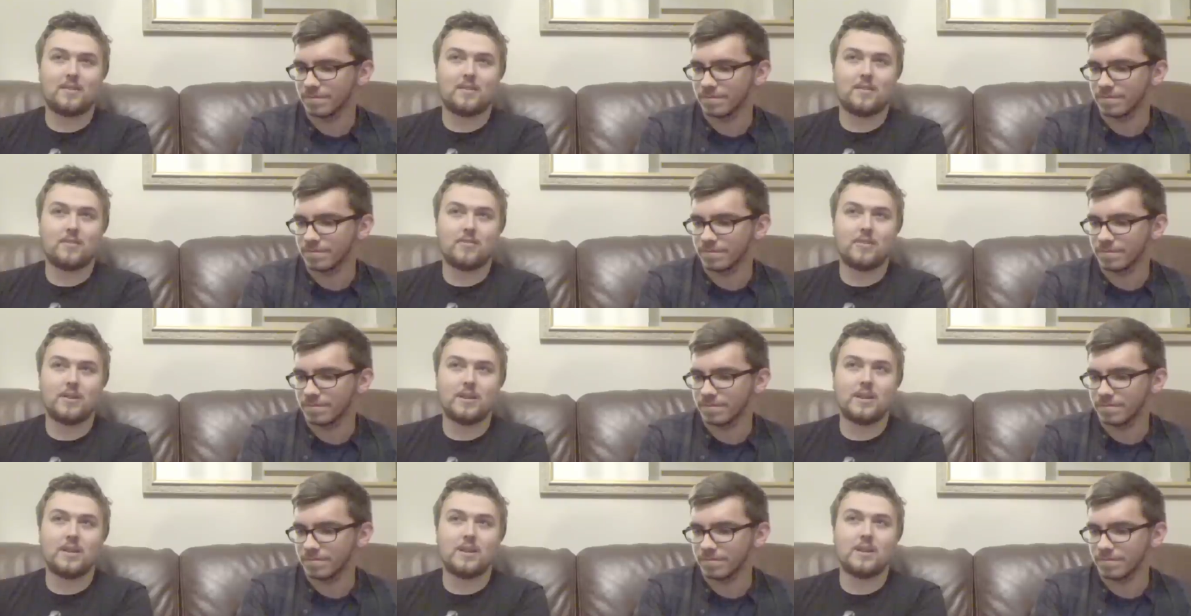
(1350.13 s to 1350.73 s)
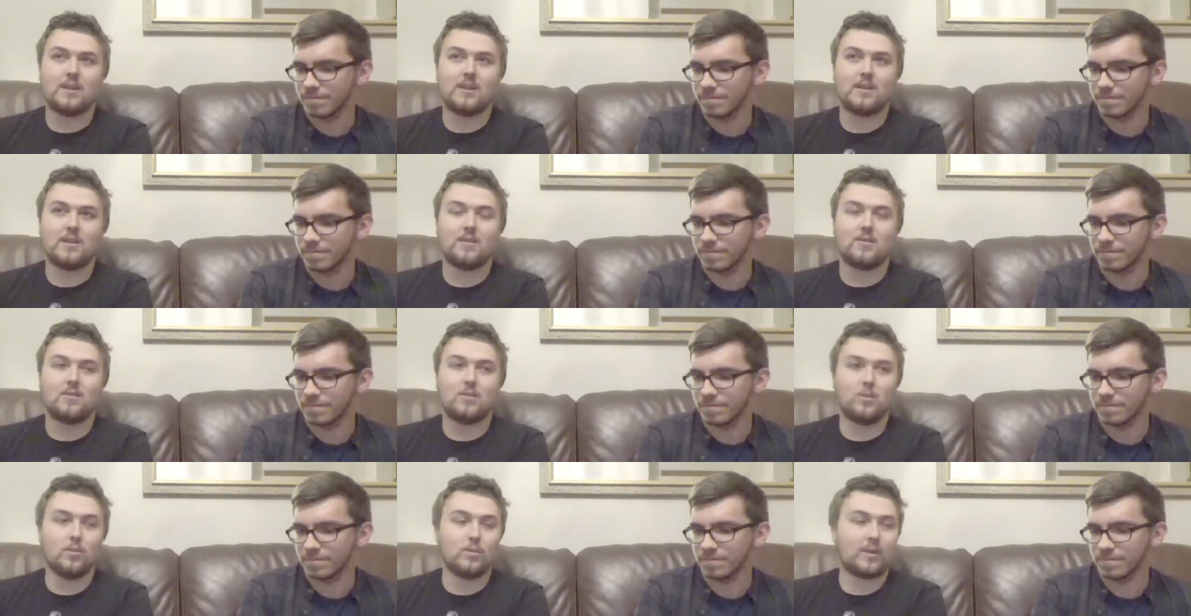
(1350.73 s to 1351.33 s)
Speaker 1: three
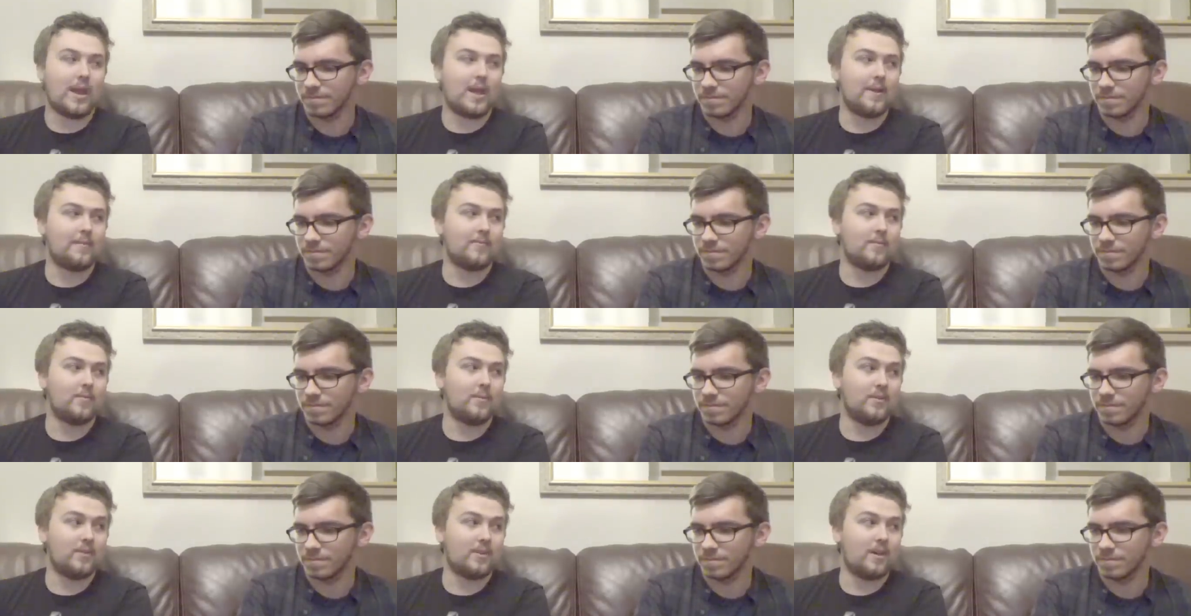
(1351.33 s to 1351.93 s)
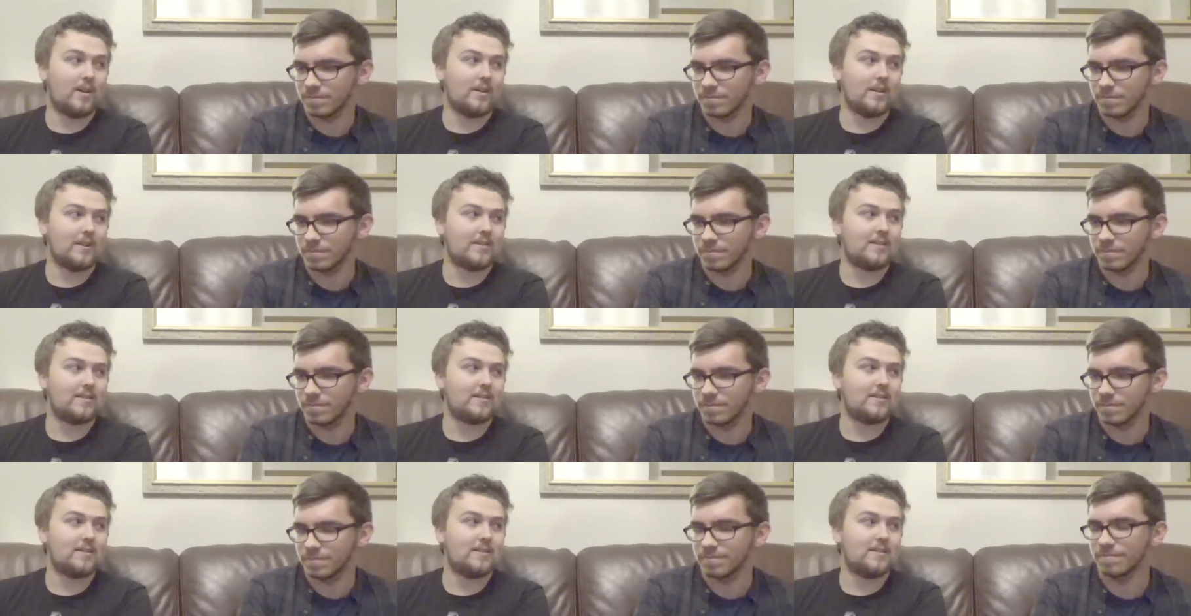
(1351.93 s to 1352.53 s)
all came from the
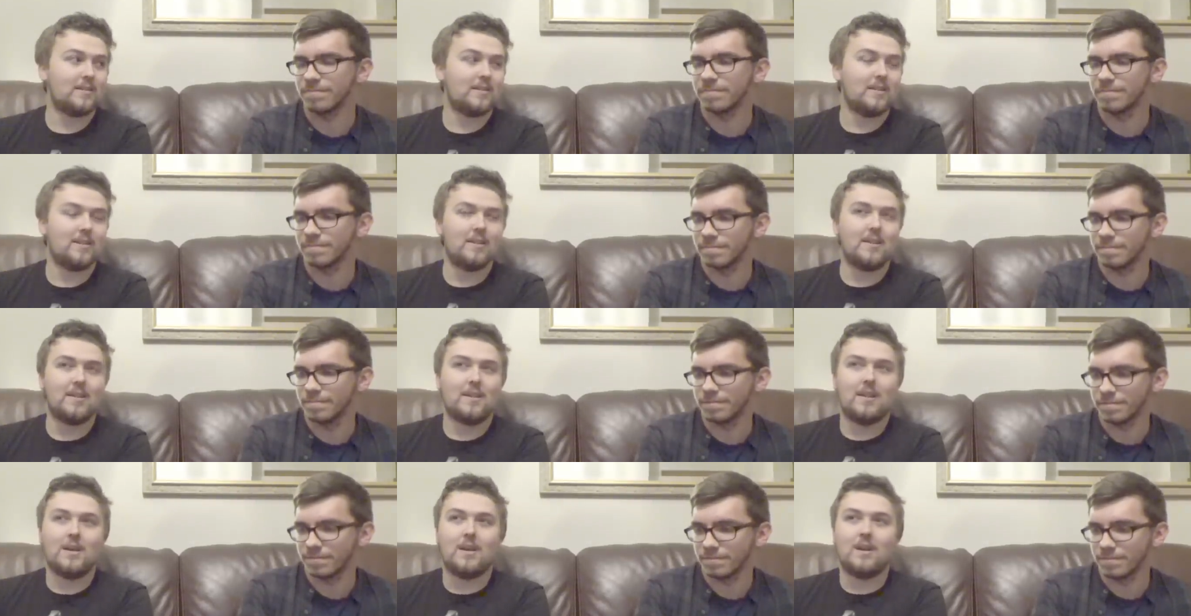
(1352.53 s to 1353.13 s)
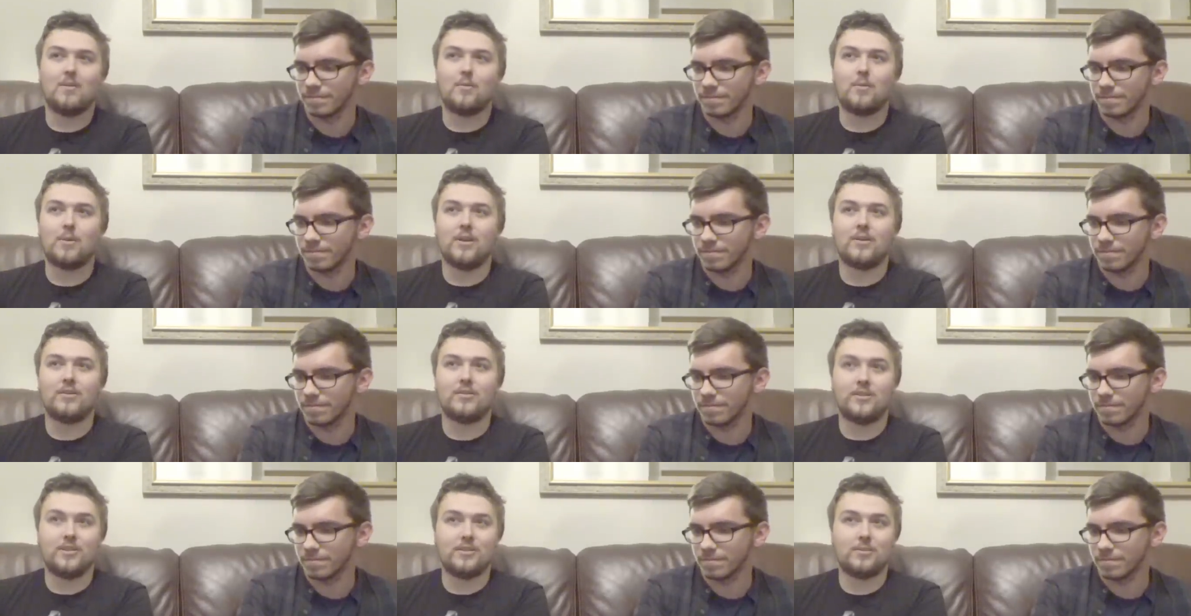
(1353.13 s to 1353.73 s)
TARDIS. Mm.
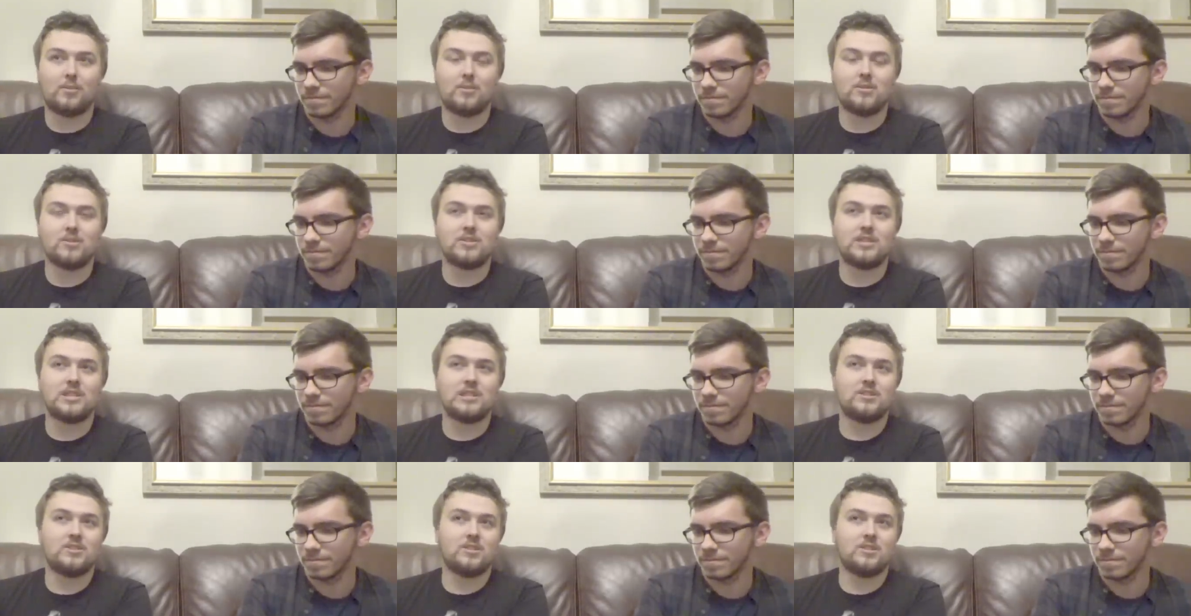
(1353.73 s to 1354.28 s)
Whereas this one she's